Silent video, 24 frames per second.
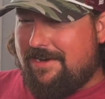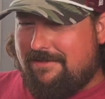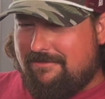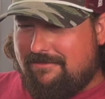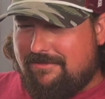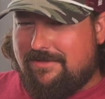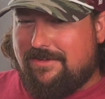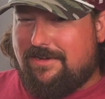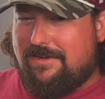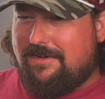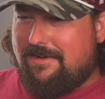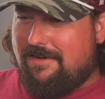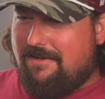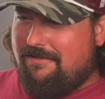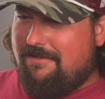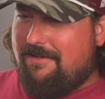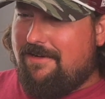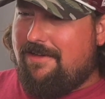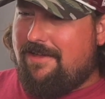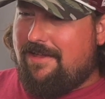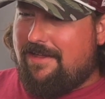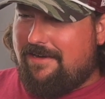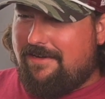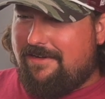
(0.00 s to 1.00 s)
was like, all
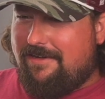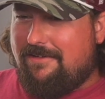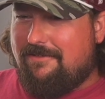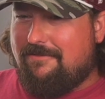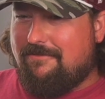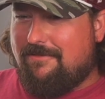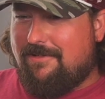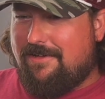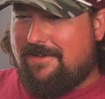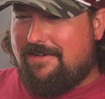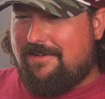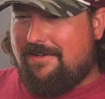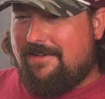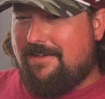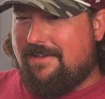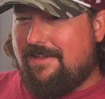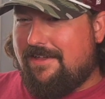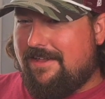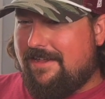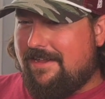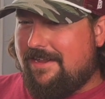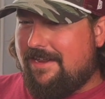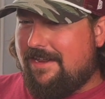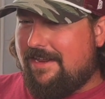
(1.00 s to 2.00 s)
right. Well,
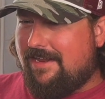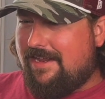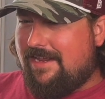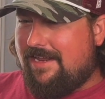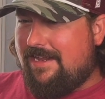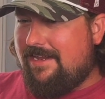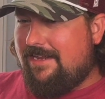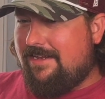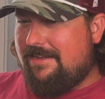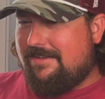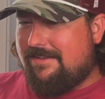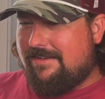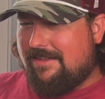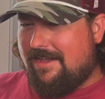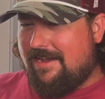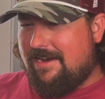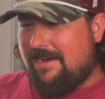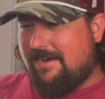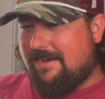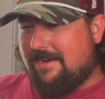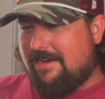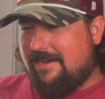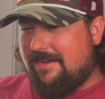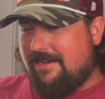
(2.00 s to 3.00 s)
he's
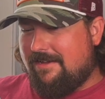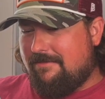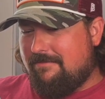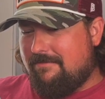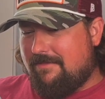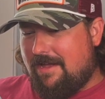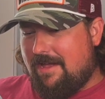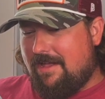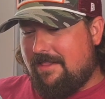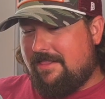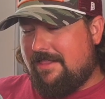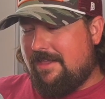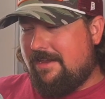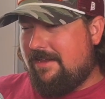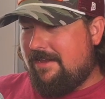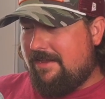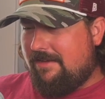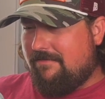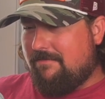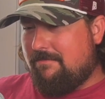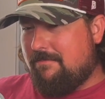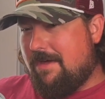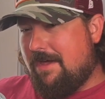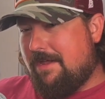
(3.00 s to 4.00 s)
like, I think he
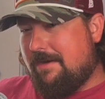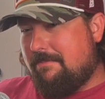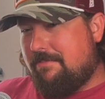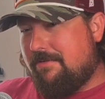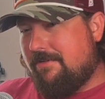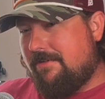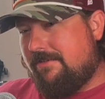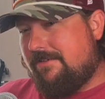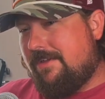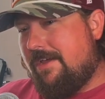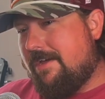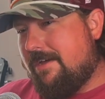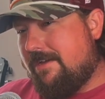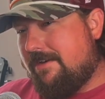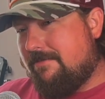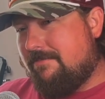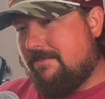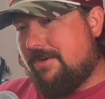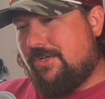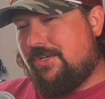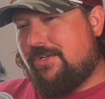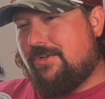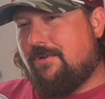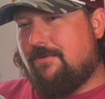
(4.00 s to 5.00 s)
even might have put his hand on
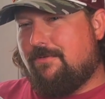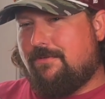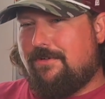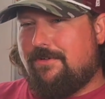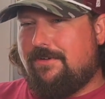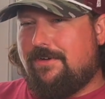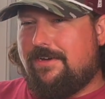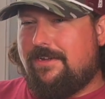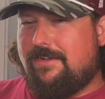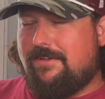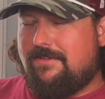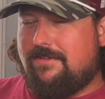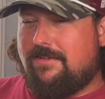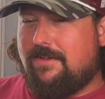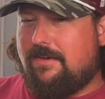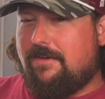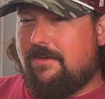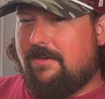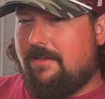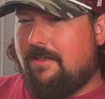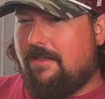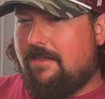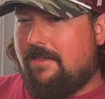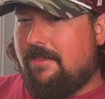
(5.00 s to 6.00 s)
my shoulder, and he said,
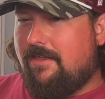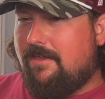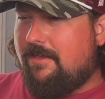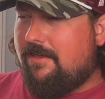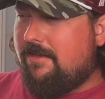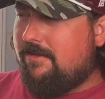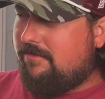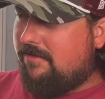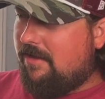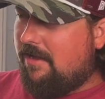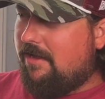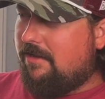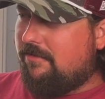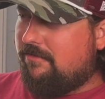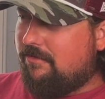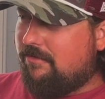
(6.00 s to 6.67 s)
his eyes are